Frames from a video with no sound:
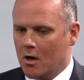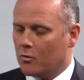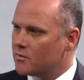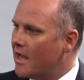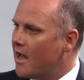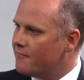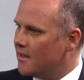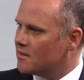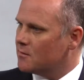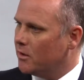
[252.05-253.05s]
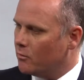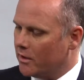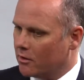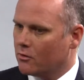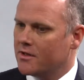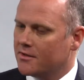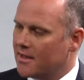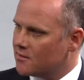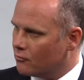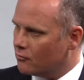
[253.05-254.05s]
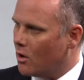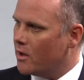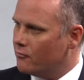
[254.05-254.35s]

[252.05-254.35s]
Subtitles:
Once we have that split, we agree that that's the right